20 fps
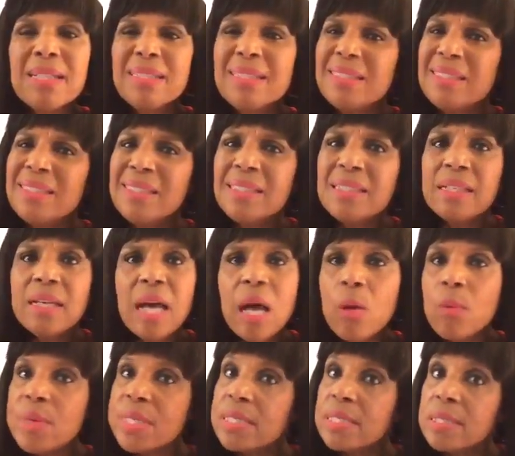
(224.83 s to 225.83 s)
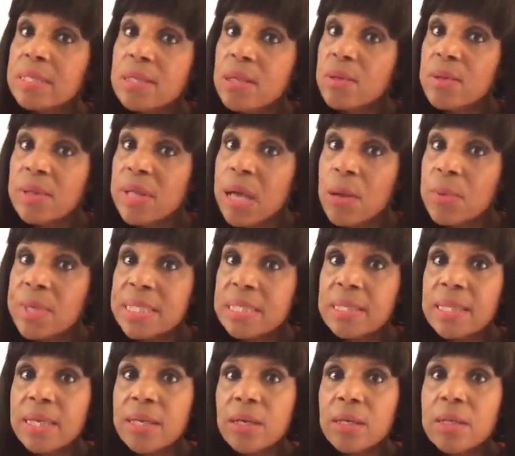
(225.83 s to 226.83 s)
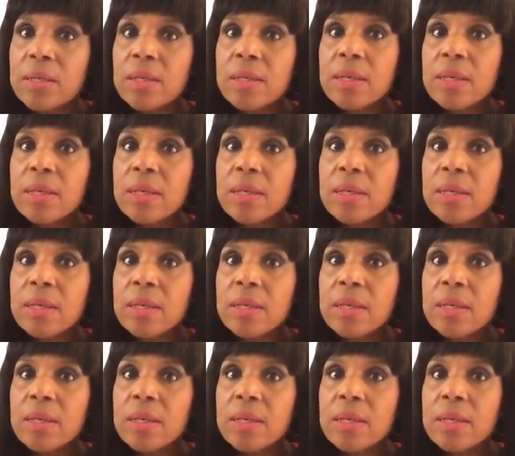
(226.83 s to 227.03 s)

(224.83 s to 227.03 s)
I wasn't there.